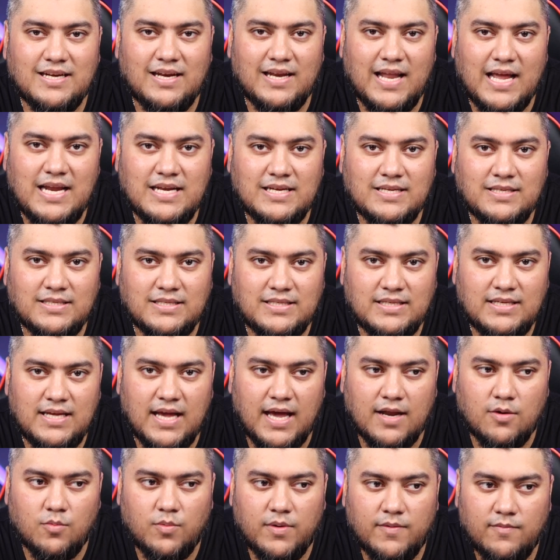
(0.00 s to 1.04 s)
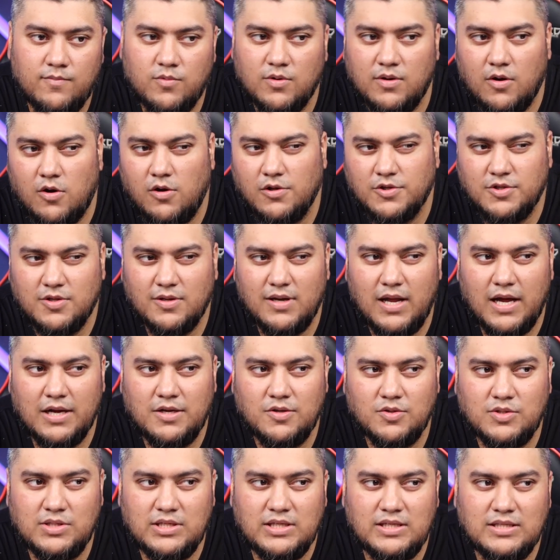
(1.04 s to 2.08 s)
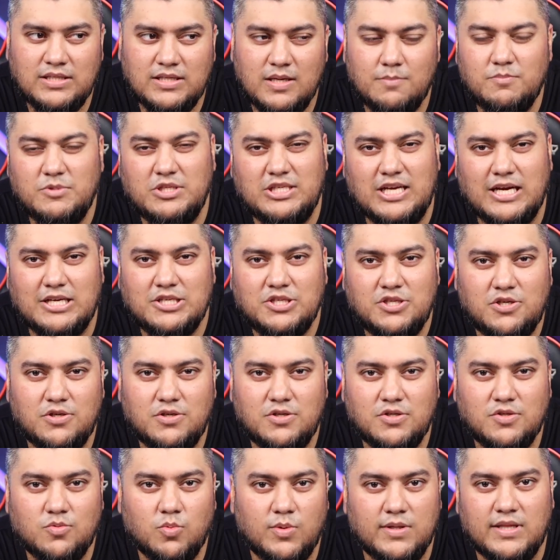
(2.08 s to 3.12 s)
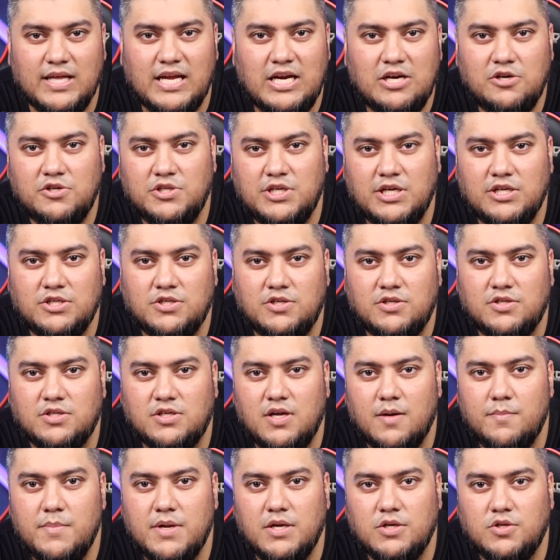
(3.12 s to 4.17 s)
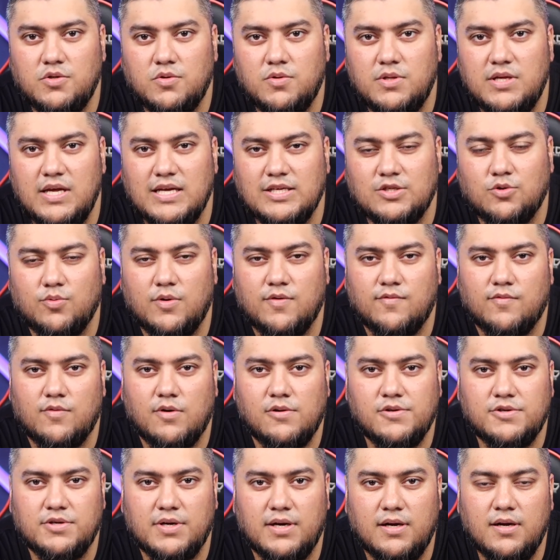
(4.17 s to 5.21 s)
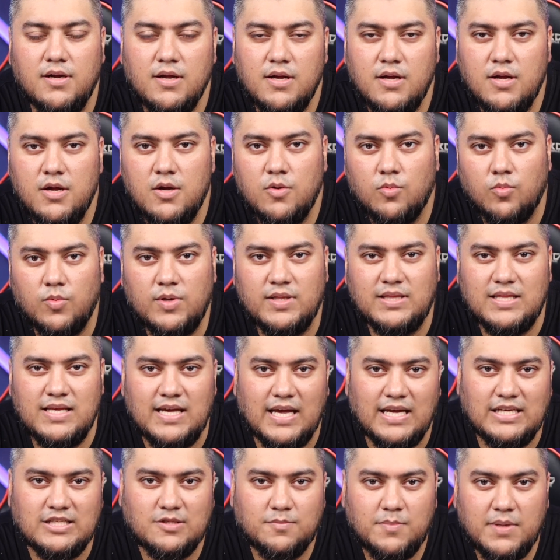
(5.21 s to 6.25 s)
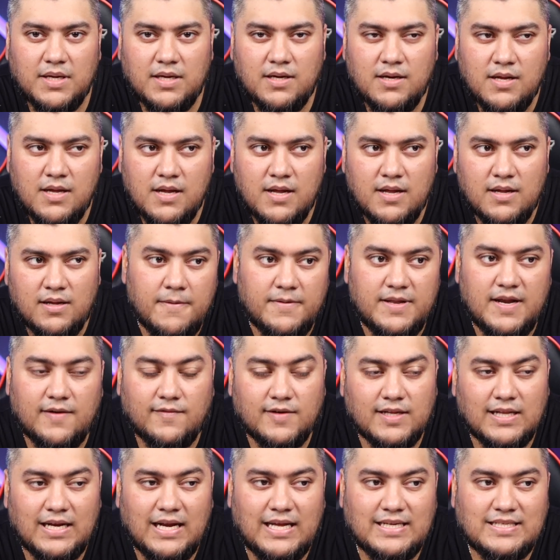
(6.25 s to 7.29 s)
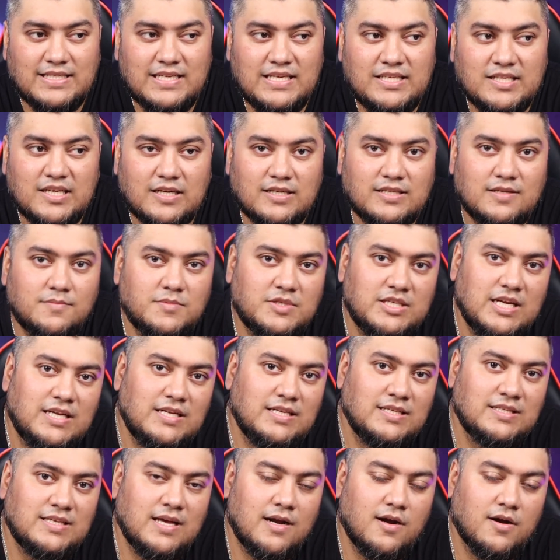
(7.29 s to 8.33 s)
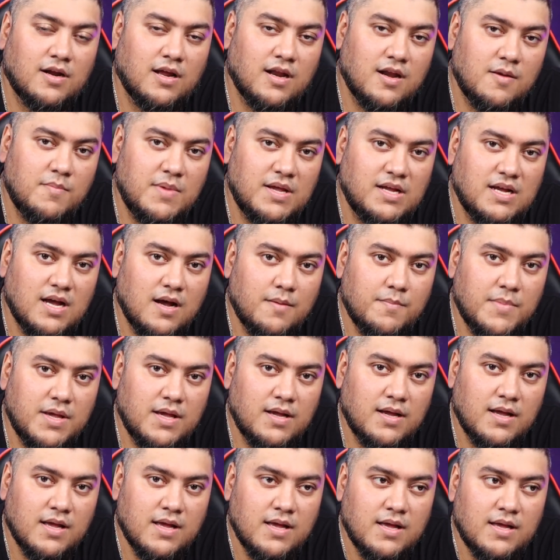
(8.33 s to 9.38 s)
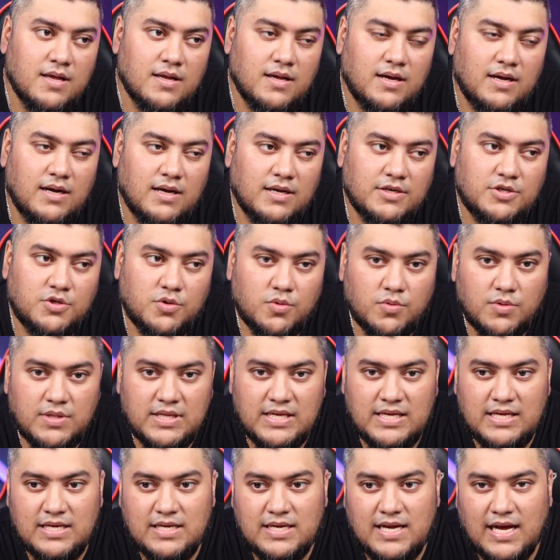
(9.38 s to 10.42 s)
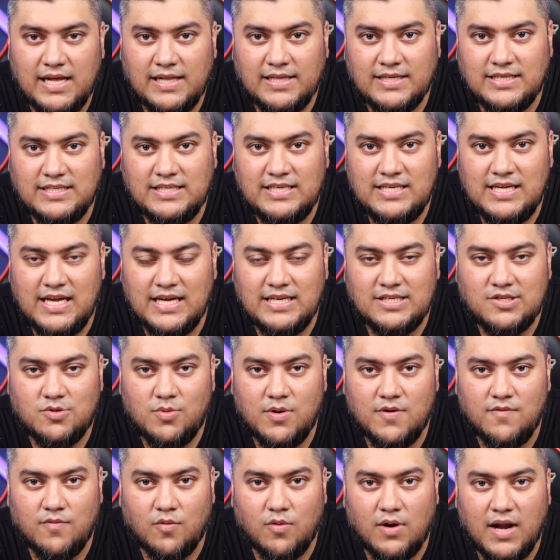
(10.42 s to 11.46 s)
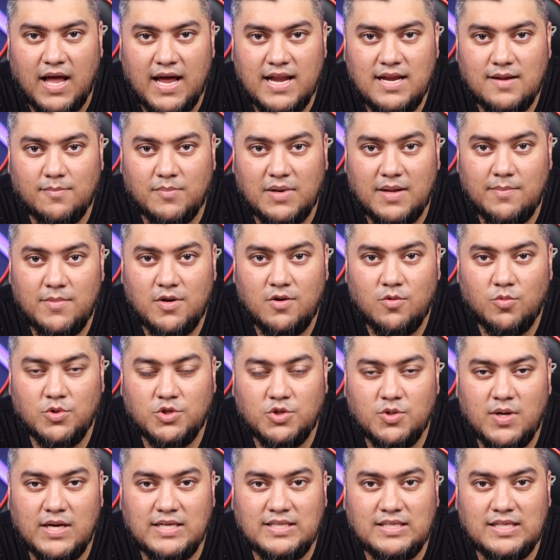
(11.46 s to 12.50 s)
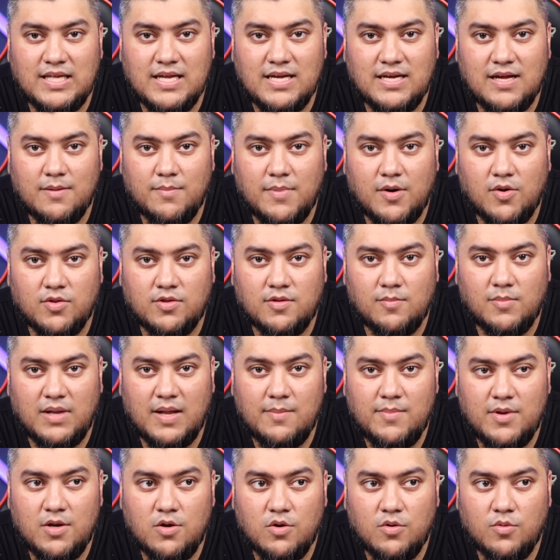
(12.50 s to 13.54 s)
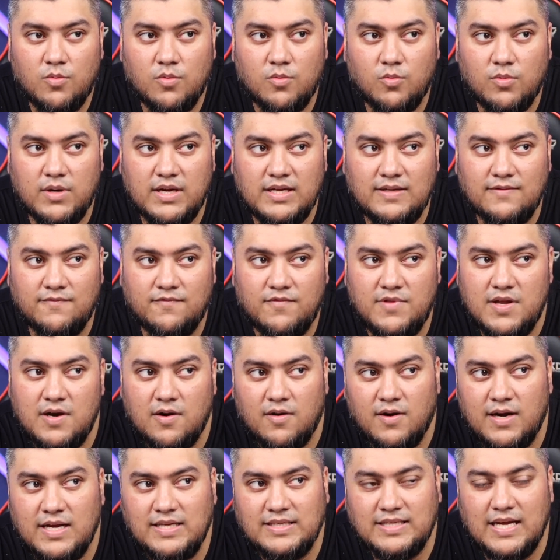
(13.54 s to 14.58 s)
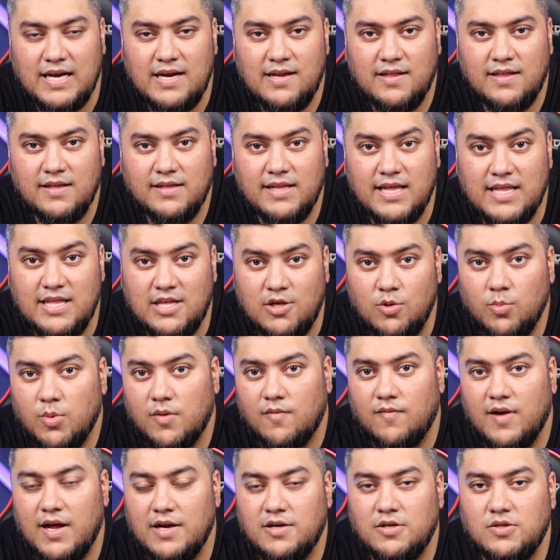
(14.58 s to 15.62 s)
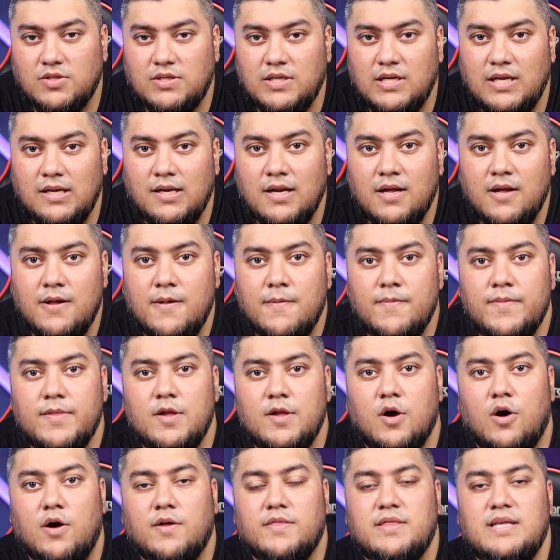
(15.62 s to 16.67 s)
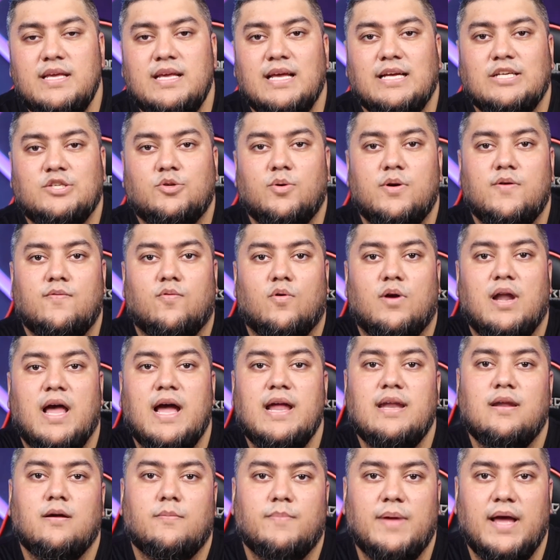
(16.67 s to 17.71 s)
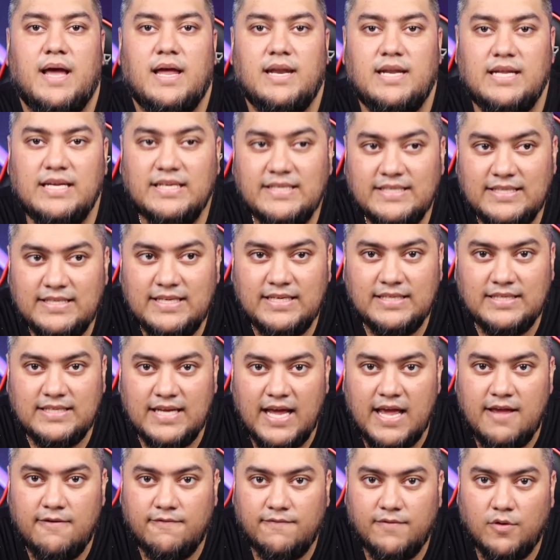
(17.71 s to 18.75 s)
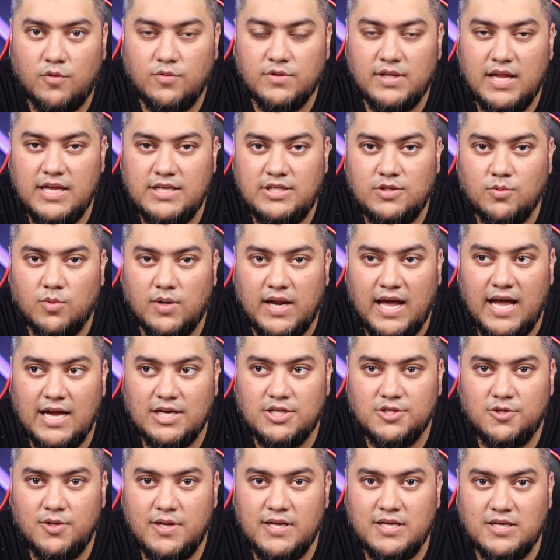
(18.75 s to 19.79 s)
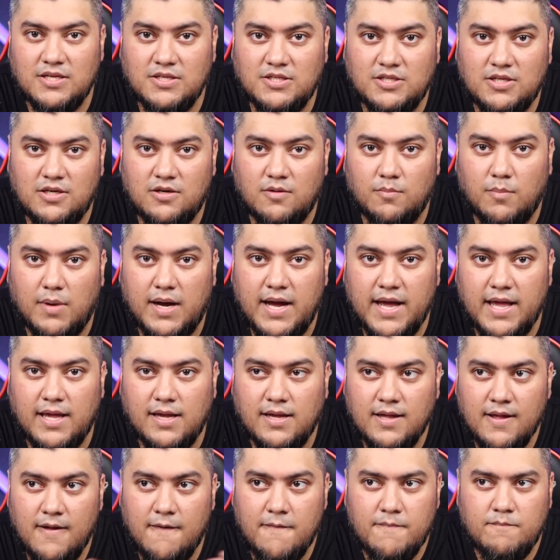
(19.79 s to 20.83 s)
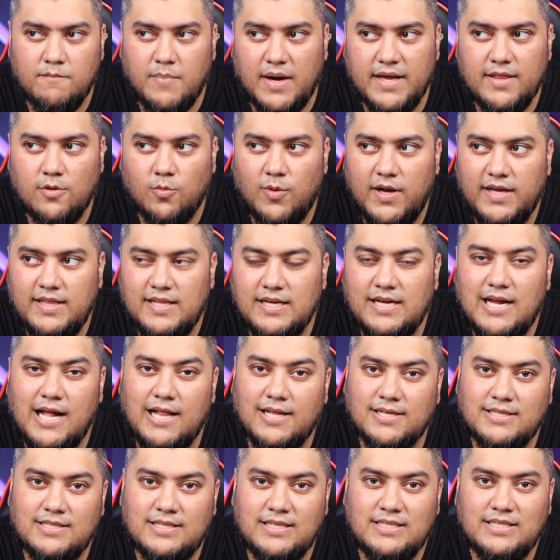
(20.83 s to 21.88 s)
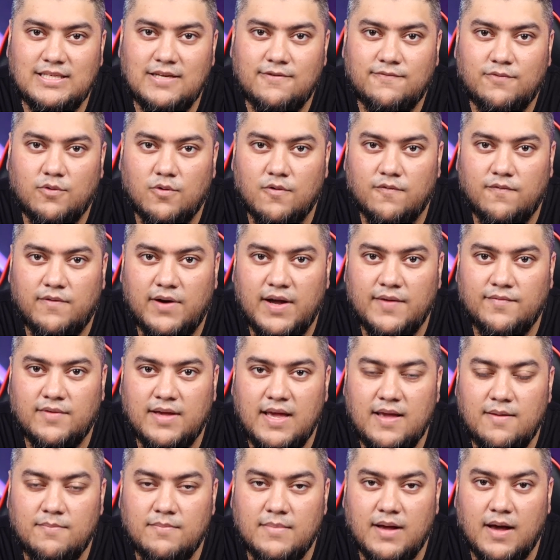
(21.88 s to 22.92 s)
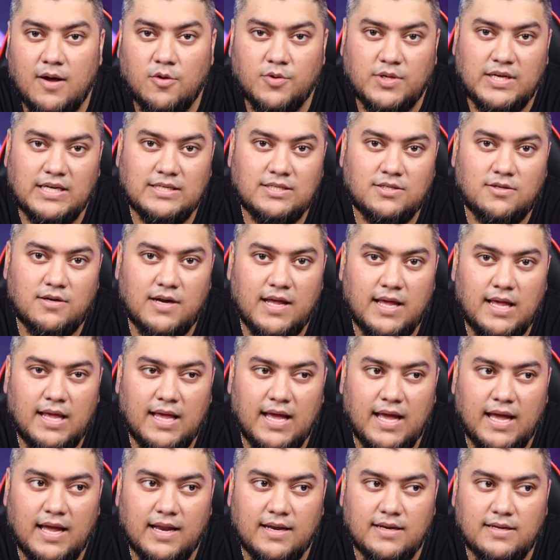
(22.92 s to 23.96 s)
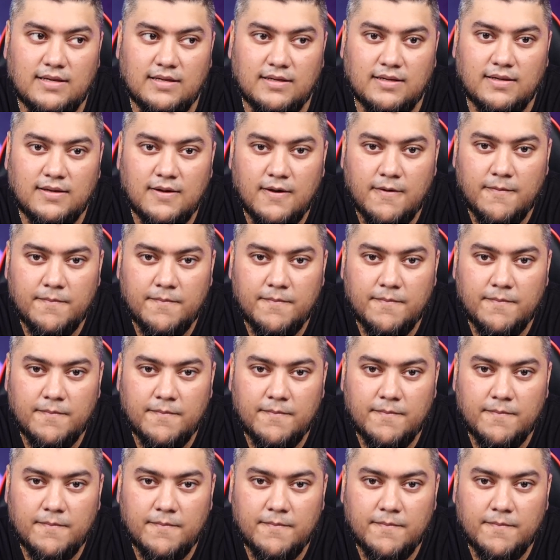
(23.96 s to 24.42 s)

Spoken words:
in latency, and we would also like to see some gestures with air gestures coming to the S24 Ultra with the S Pen. Nevertheless, these are some changes that are gonna be coming to the Galaxy S24 lineup. Let me know what you guys think about them. Let me know if there is anything that you would have liked to see on the S24 lineup, and is this a phone that you would actually consider buying? By the way, the Galaxy Z Fold 5 came out yesterday, and